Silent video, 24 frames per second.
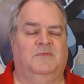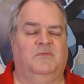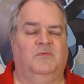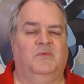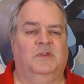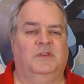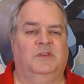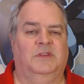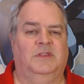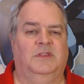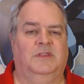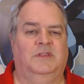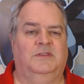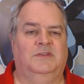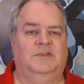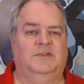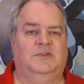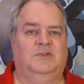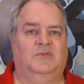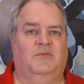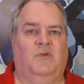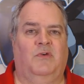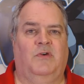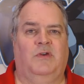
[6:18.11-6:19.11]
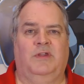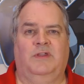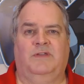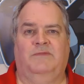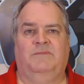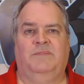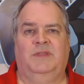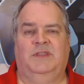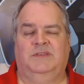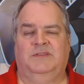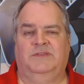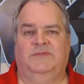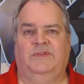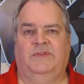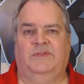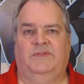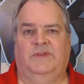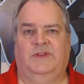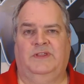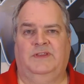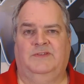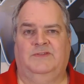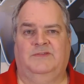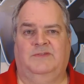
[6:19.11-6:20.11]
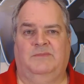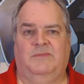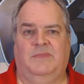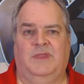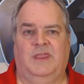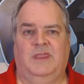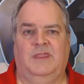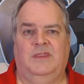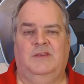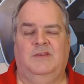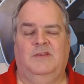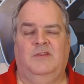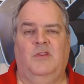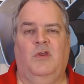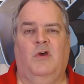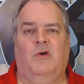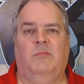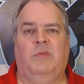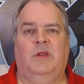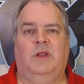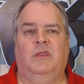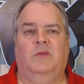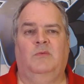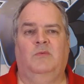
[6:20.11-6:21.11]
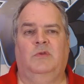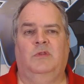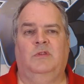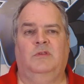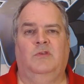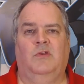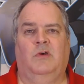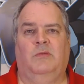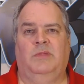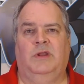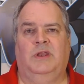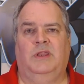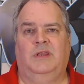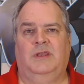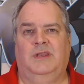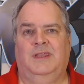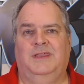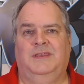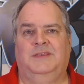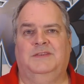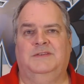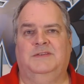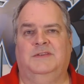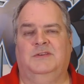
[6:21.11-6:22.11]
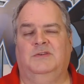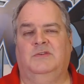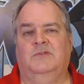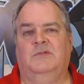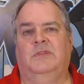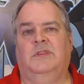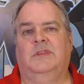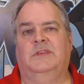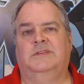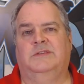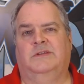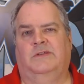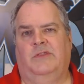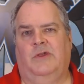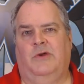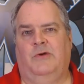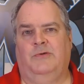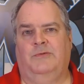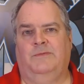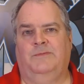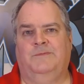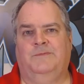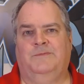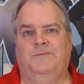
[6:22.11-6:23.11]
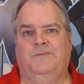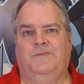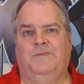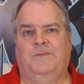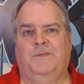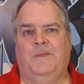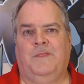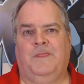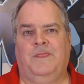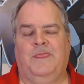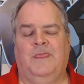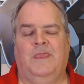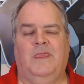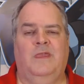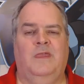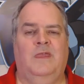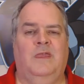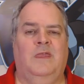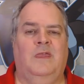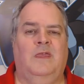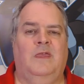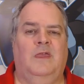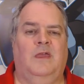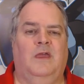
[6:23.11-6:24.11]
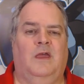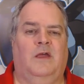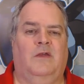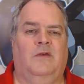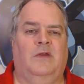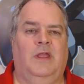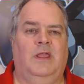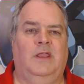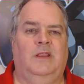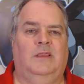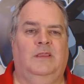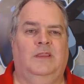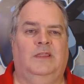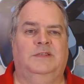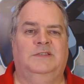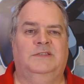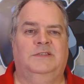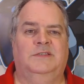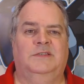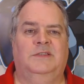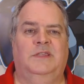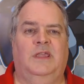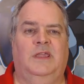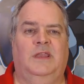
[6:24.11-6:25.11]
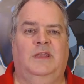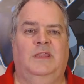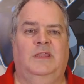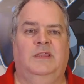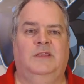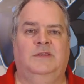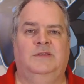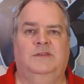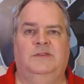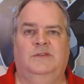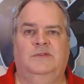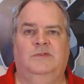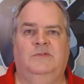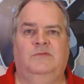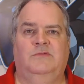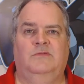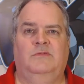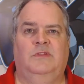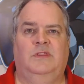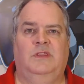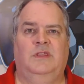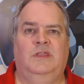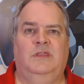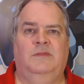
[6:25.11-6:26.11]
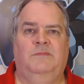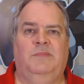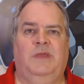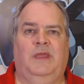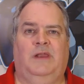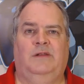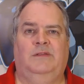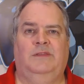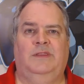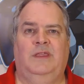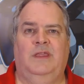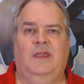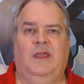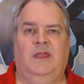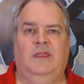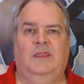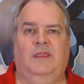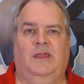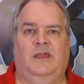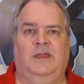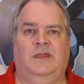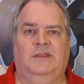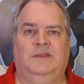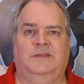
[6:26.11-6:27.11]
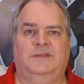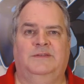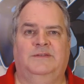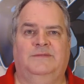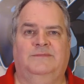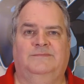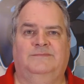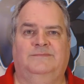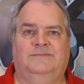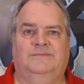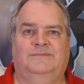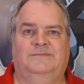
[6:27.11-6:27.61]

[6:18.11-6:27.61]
really strong piece of advice from me. Nobody needs to do this alone. All right, let's get into the penalty guidelines.